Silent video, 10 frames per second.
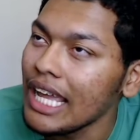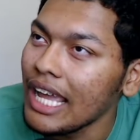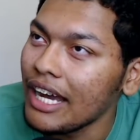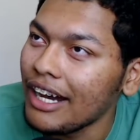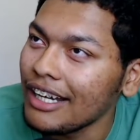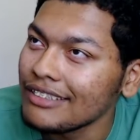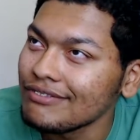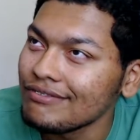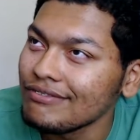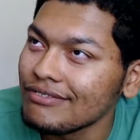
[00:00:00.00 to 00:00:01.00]
Uh,
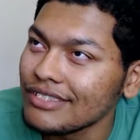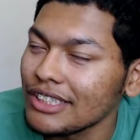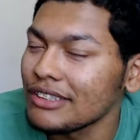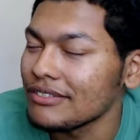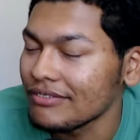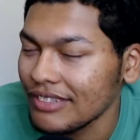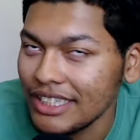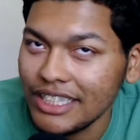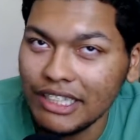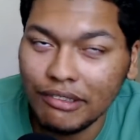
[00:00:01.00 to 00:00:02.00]
so,
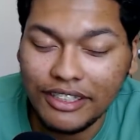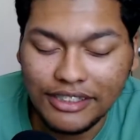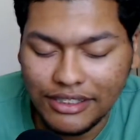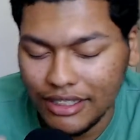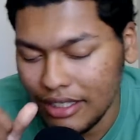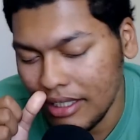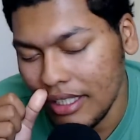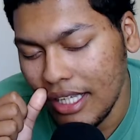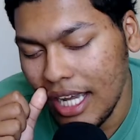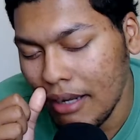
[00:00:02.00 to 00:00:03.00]
anyways,
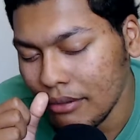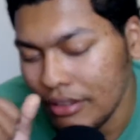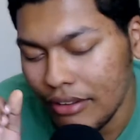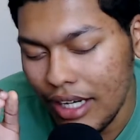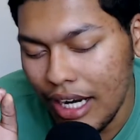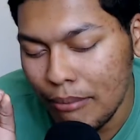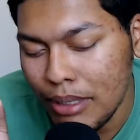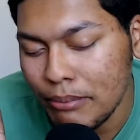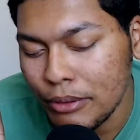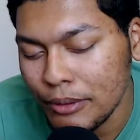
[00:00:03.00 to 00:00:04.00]
after I
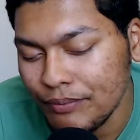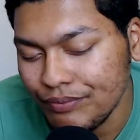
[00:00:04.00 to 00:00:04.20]
remember,